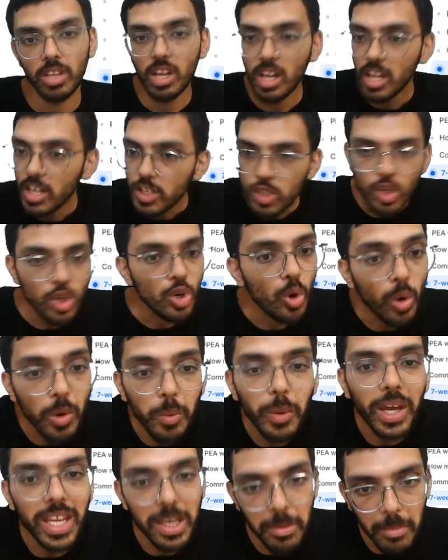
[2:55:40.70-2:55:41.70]
So don't
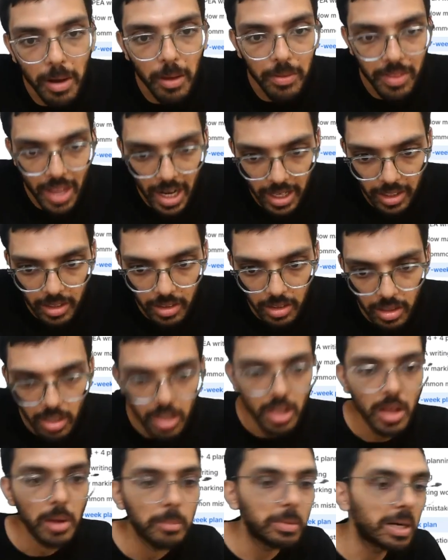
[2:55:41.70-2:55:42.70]
worry about that.
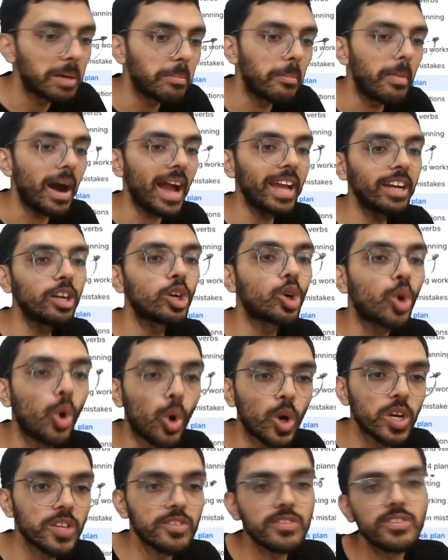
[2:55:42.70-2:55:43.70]
But my
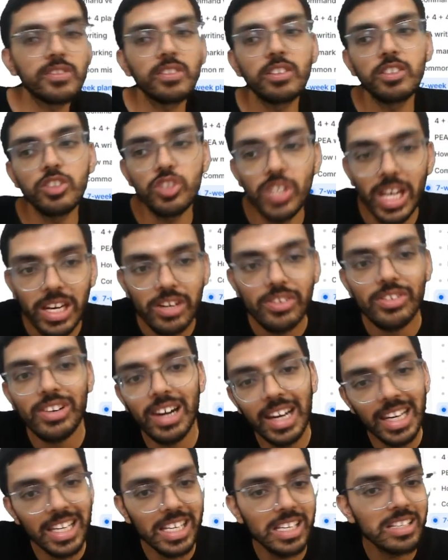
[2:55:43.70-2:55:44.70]
course
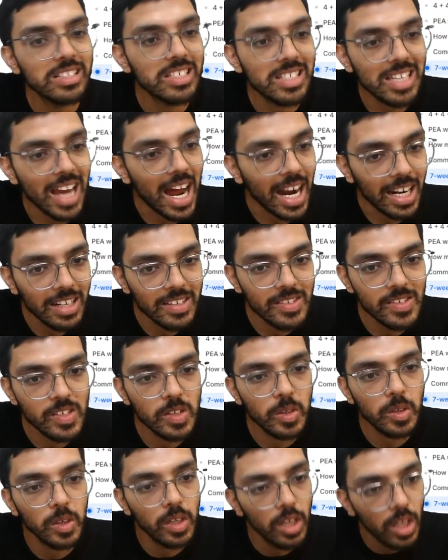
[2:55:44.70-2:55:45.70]
generally starts
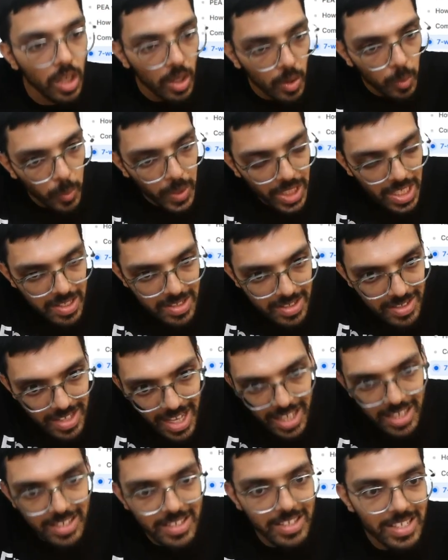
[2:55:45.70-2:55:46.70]
with a
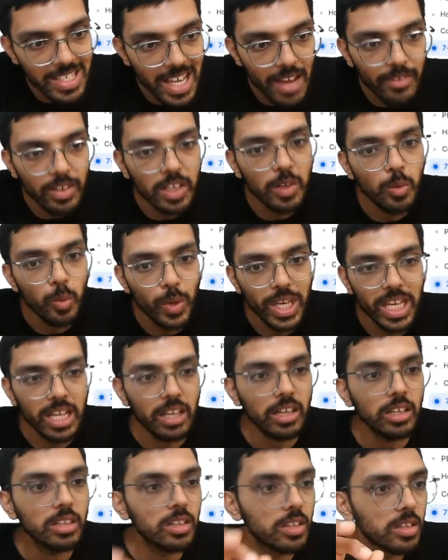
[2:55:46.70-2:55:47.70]
6-7 week
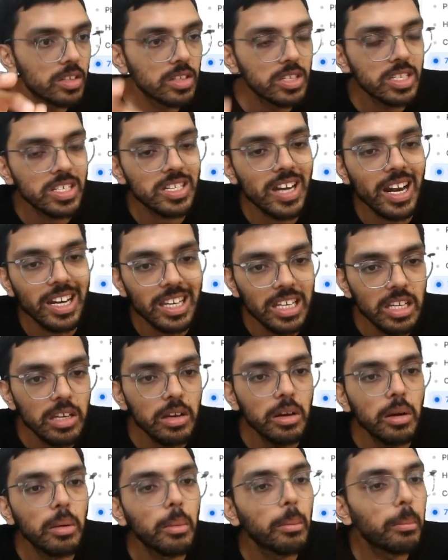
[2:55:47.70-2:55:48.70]
study
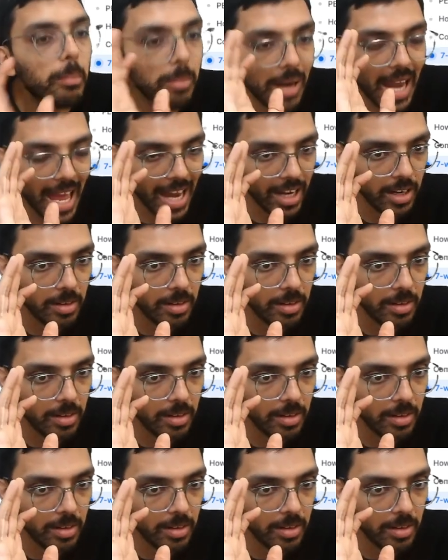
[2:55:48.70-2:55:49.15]
plan.